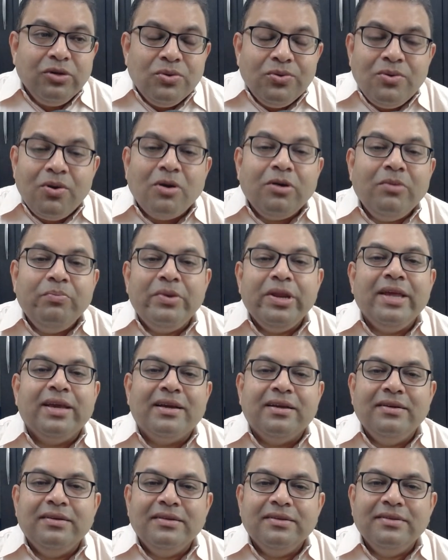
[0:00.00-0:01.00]
do not
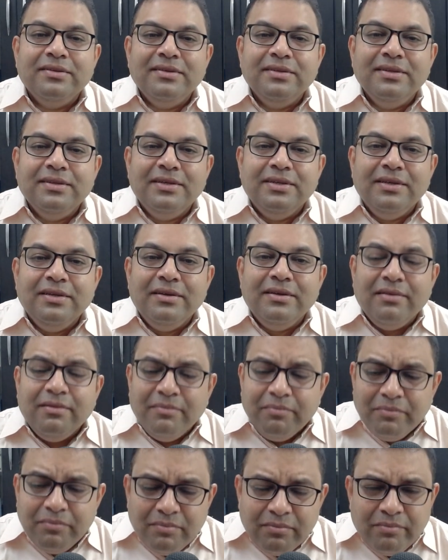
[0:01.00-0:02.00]
break.
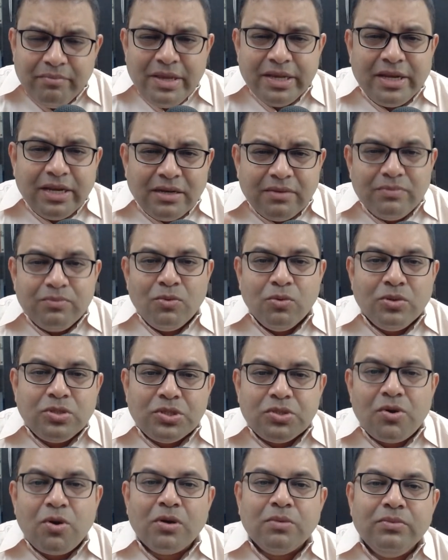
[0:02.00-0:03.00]
Make it more
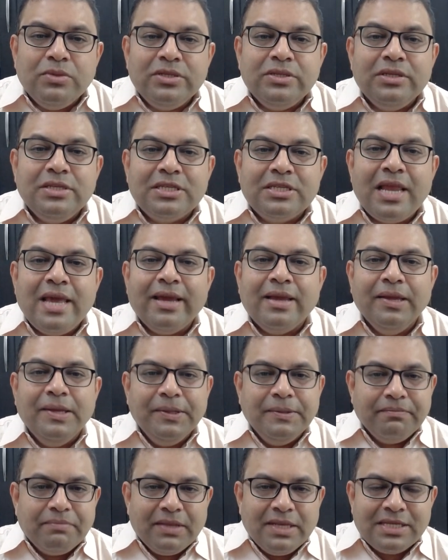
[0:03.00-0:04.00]
strong. It's like
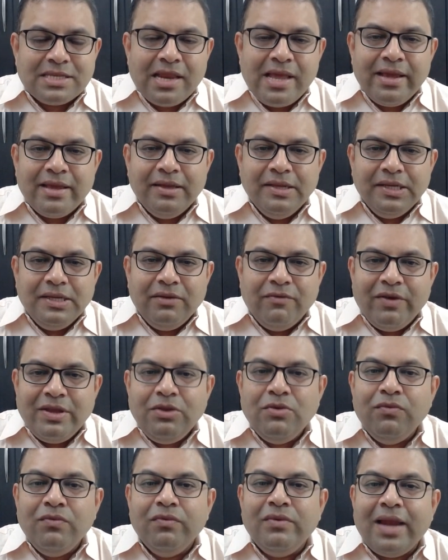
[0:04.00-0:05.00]
when
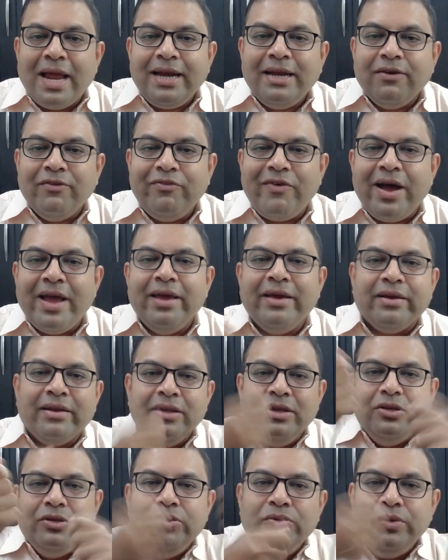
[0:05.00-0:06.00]
you light a fire,
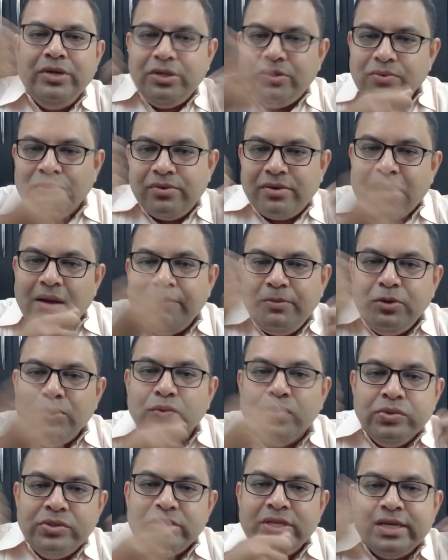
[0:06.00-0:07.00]
you need to rub
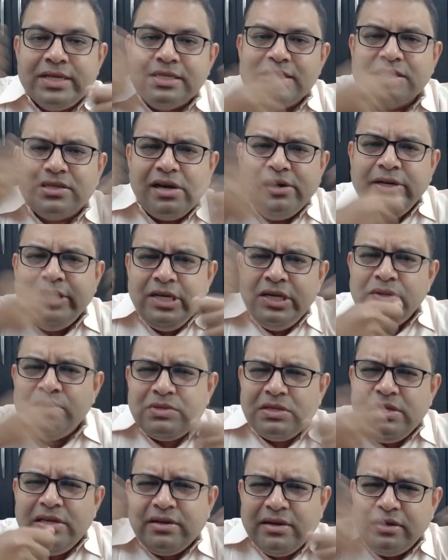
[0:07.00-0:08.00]
two sticks
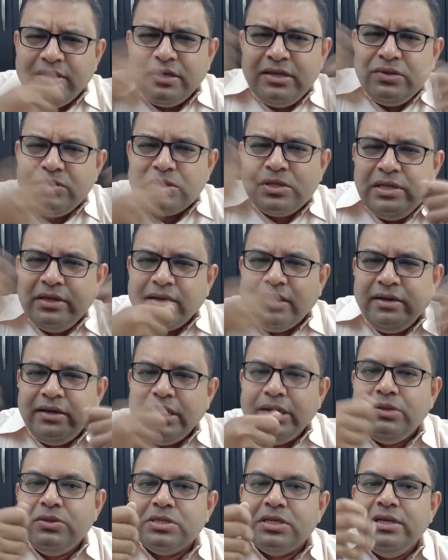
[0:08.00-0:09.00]
continuously till
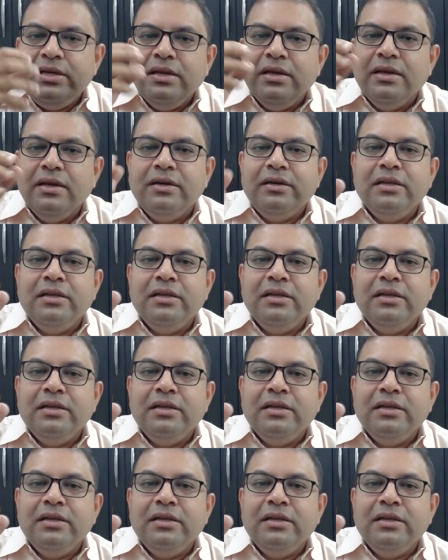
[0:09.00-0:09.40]
the